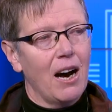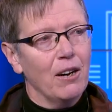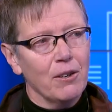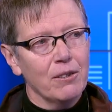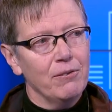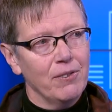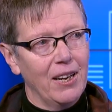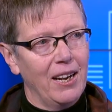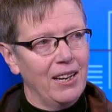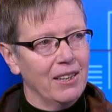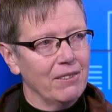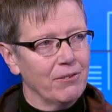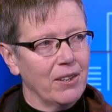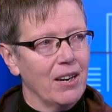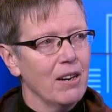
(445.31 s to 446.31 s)
out of that
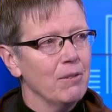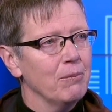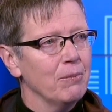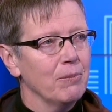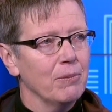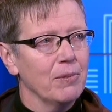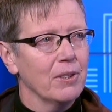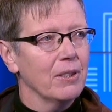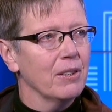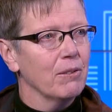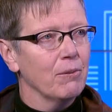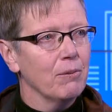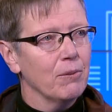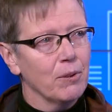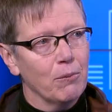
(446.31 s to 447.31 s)
have come the
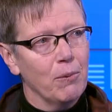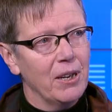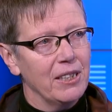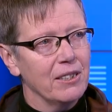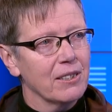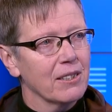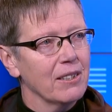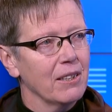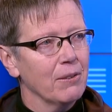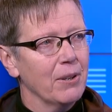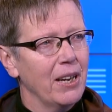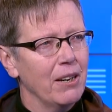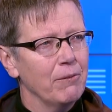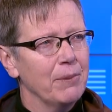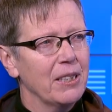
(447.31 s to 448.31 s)
the waste that we
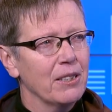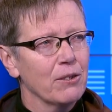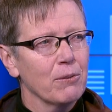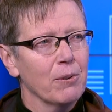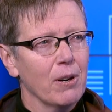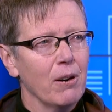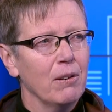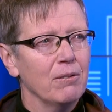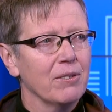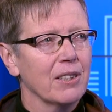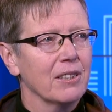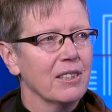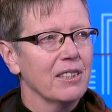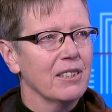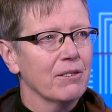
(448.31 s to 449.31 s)
have because we're all
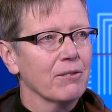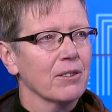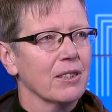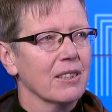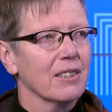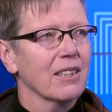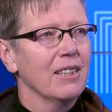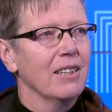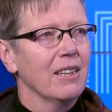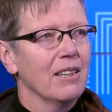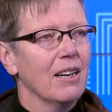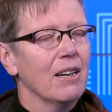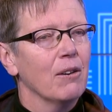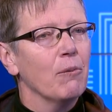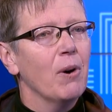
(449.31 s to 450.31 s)
very different
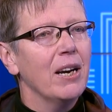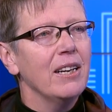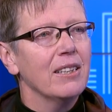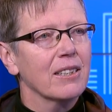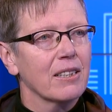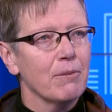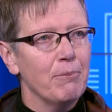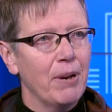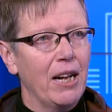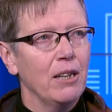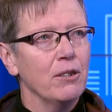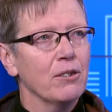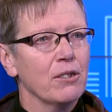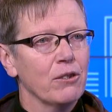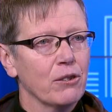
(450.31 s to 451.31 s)
uh, what it
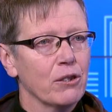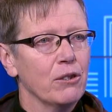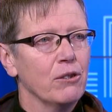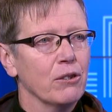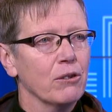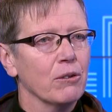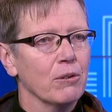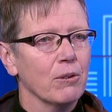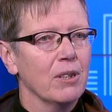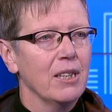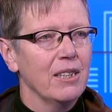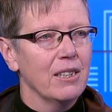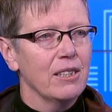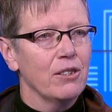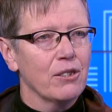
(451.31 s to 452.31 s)
compels us to do
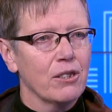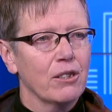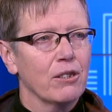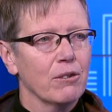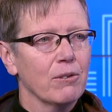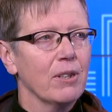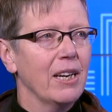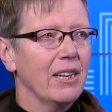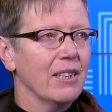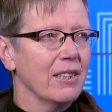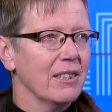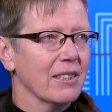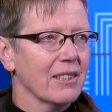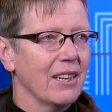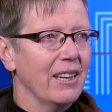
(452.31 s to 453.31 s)
is to
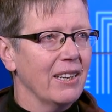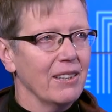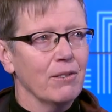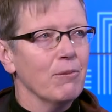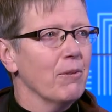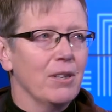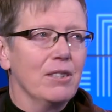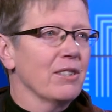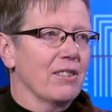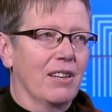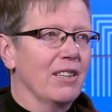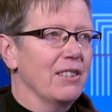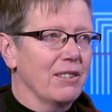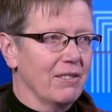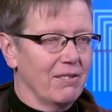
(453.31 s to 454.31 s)
create a one
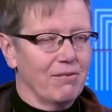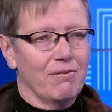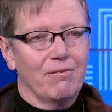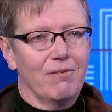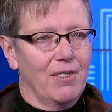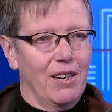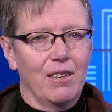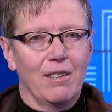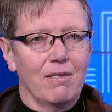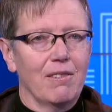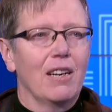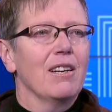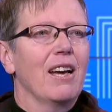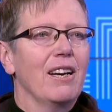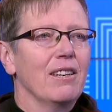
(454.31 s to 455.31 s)
size uh,
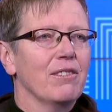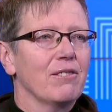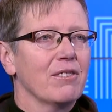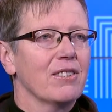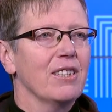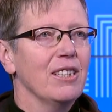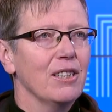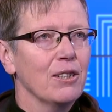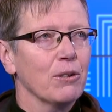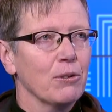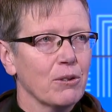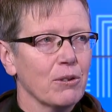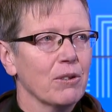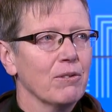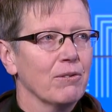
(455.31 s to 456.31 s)
a, single
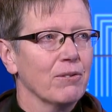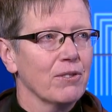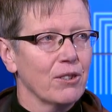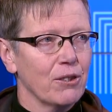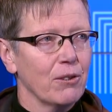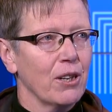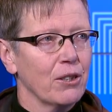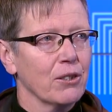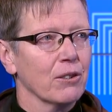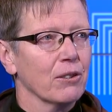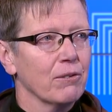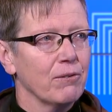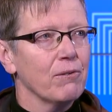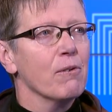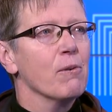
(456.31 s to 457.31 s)
sort of
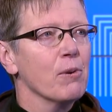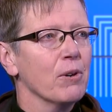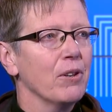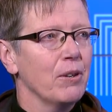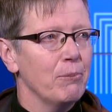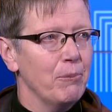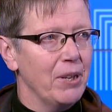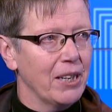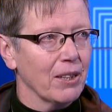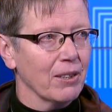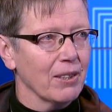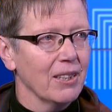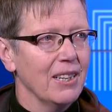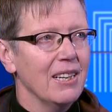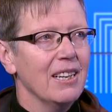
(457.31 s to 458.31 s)
structure for the
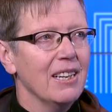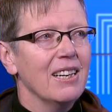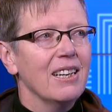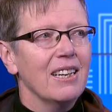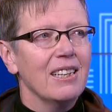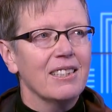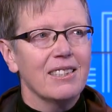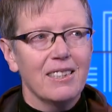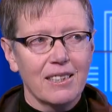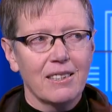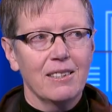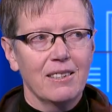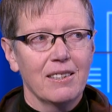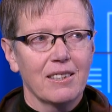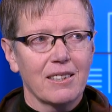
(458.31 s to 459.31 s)
middle. It
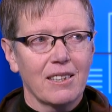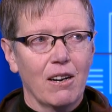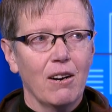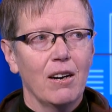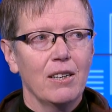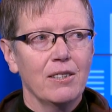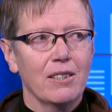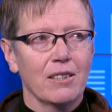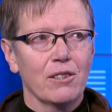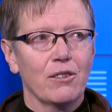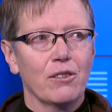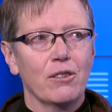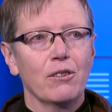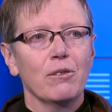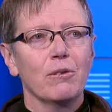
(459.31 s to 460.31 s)
doesn't cause
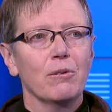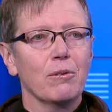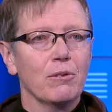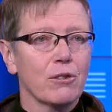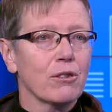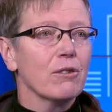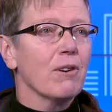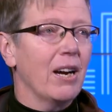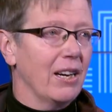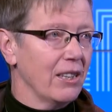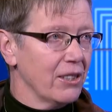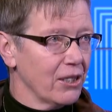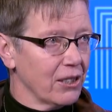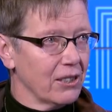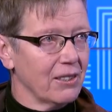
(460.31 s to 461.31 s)
us to
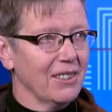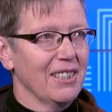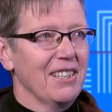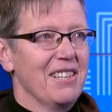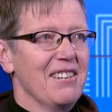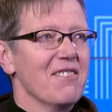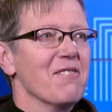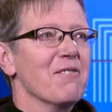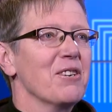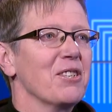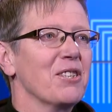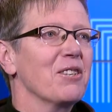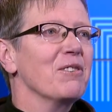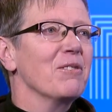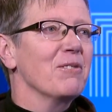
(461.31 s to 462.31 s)
stretch or
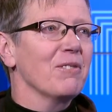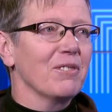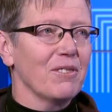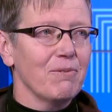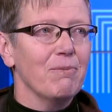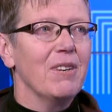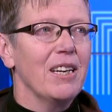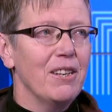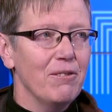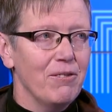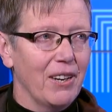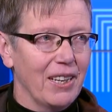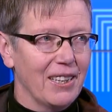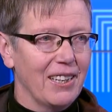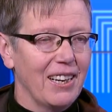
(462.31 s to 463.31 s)
to
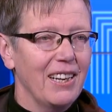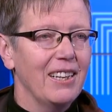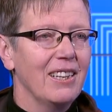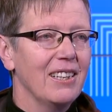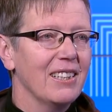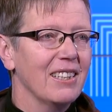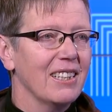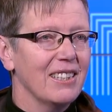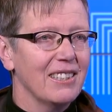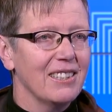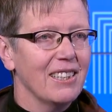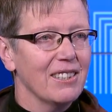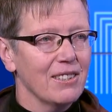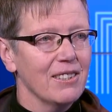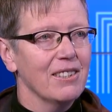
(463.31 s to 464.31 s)
innovate. And it
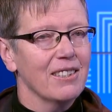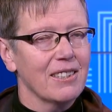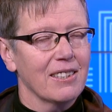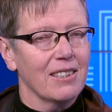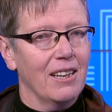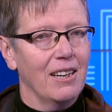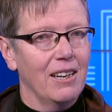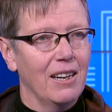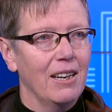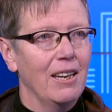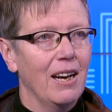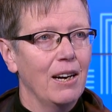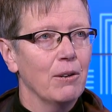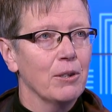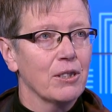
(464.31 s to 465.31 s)
doesn't uh,
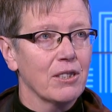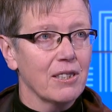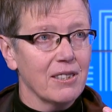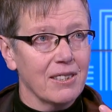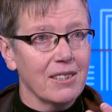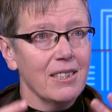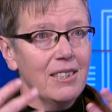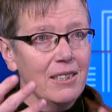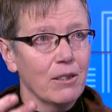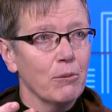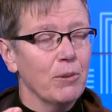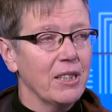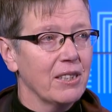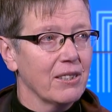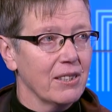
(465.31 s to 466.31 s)
allow us to see the
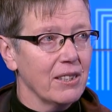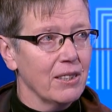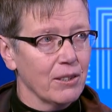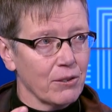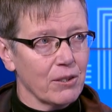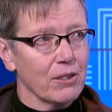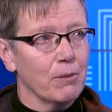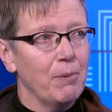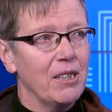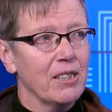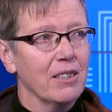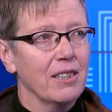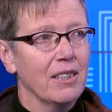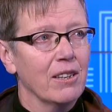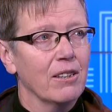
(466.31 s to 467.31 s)
weak signals,
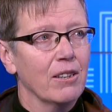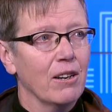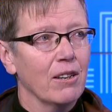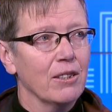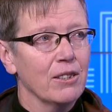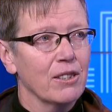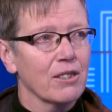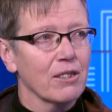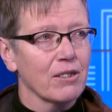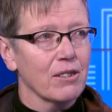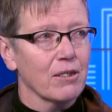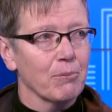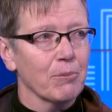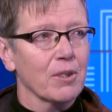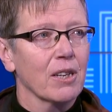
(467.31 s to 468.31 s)
especially in our knowledge
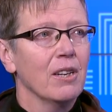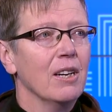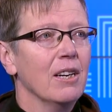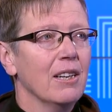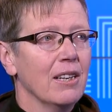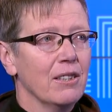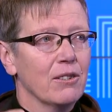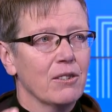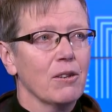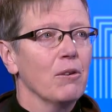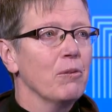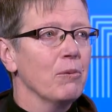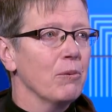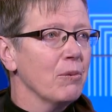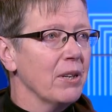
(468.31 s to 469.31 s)
systems. And
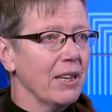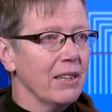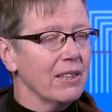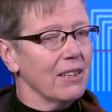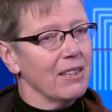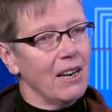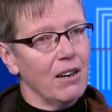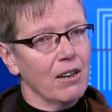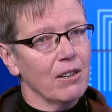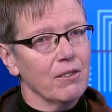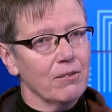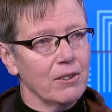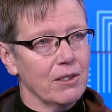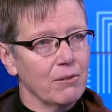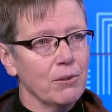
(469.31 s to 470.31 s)
so we
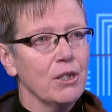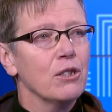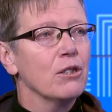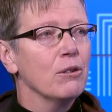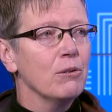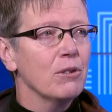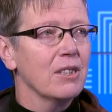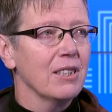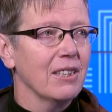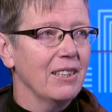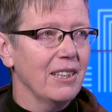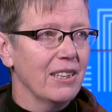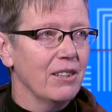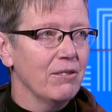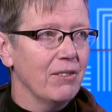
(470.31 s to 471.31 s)
are reducing
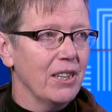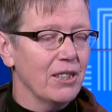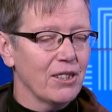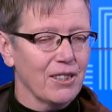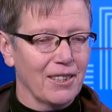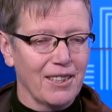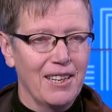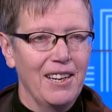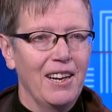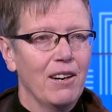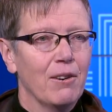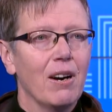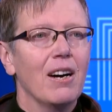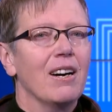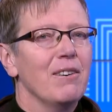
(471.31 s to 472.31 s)
the innovation.
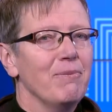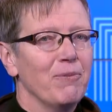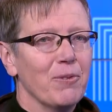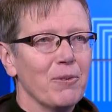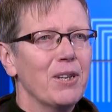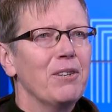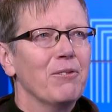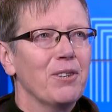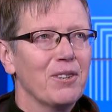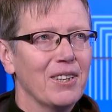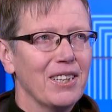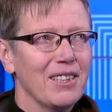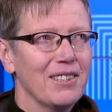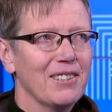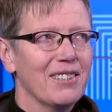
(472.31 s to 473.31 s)
Um, one of the
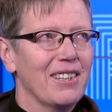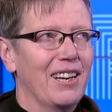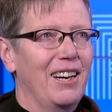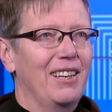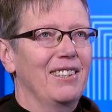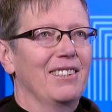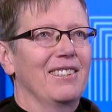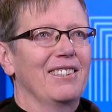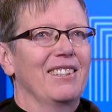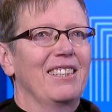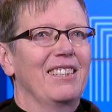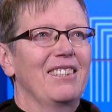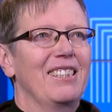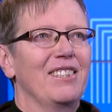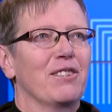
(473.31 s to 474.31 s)
things that
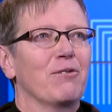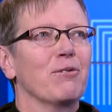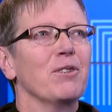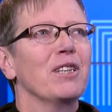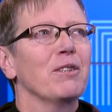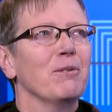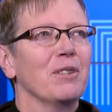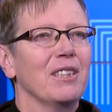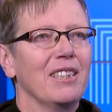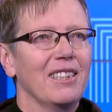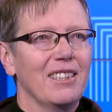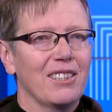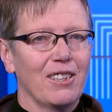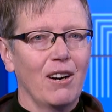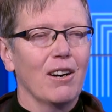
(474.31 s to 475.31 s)
is
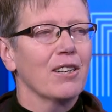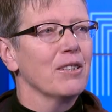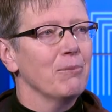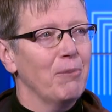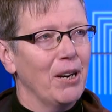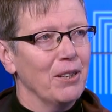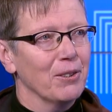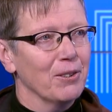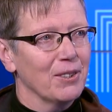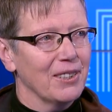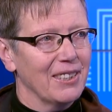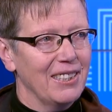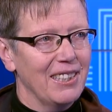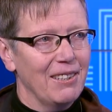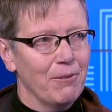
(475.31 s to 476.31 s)
frequently talked about
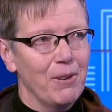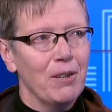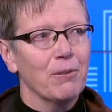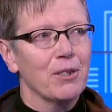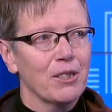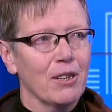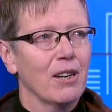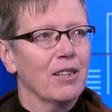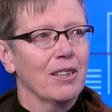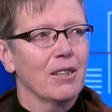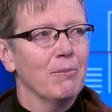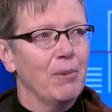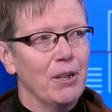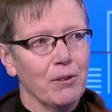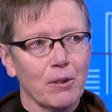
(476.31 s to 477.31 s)
when we're talking
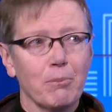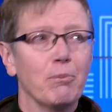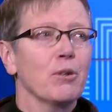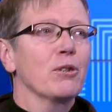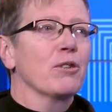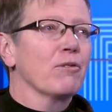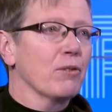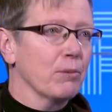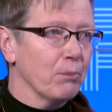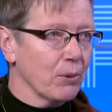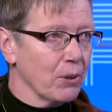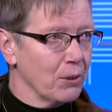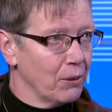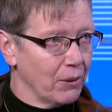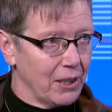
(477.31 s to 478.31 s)
about the push for
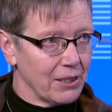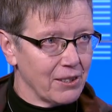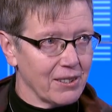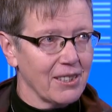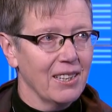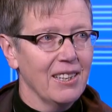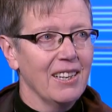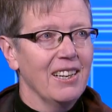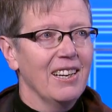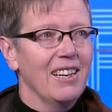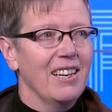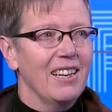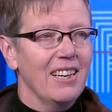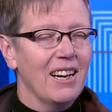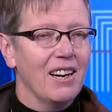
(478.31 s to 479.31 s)
progress mm -hmm.
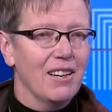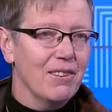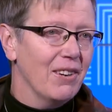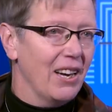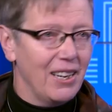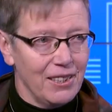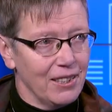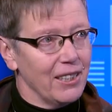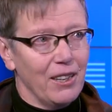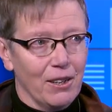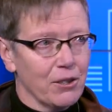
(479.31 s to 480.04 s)
uh, and the